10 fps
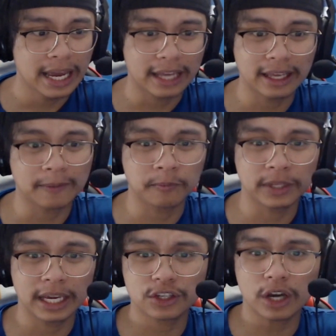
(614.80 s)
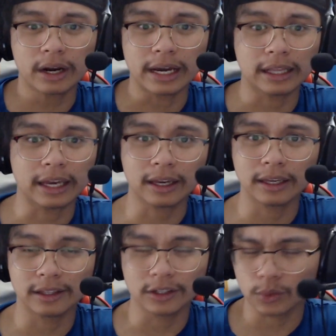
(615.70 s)
And then he gets shot at. Like,
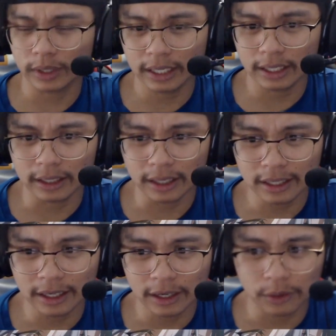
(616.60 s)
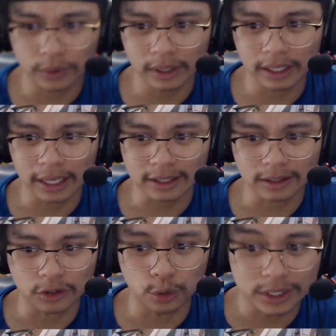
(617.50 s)
it, there's really nothing he can really, like,
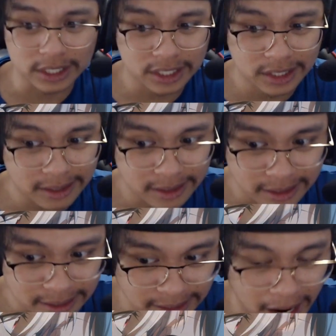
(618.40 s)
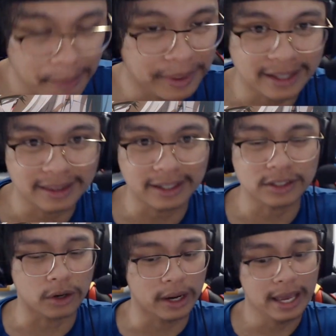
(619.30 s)
do to stop anything.
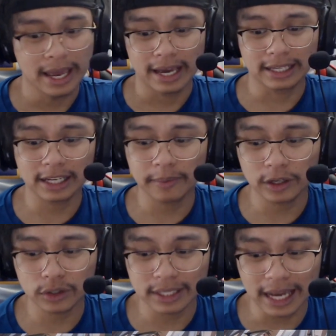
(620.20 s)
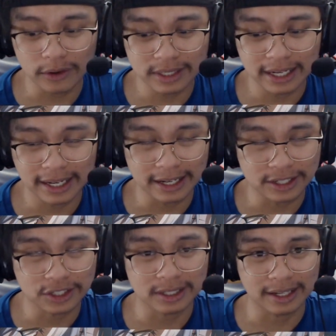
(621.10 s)
So it's gonna be interesting how he's gonna get
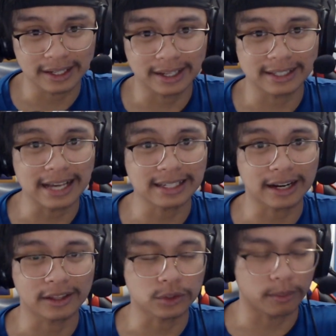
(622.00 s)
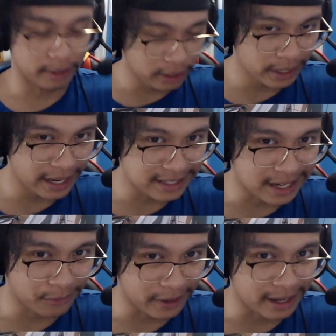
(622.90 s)
his his ass out of this one, but he'll get
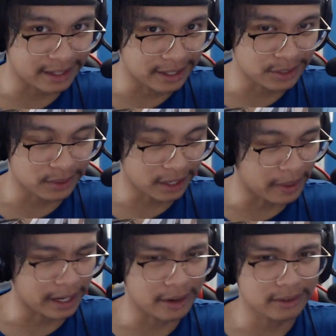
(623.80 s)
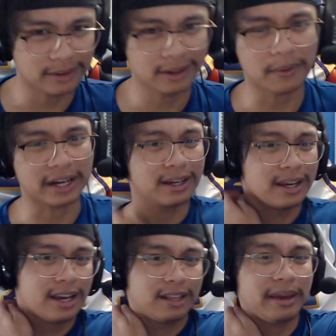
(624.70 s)
himself out of this one. Come on now, come on.
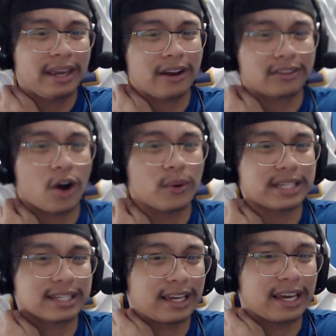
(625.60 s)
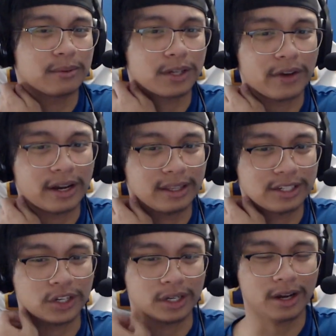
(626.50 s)
Main character always has to get himself out of
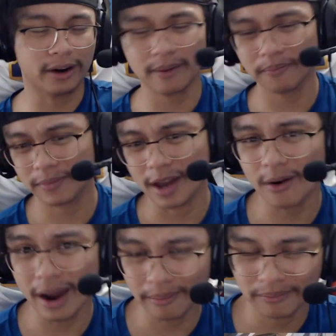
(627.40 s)
this shit. Okay, all right,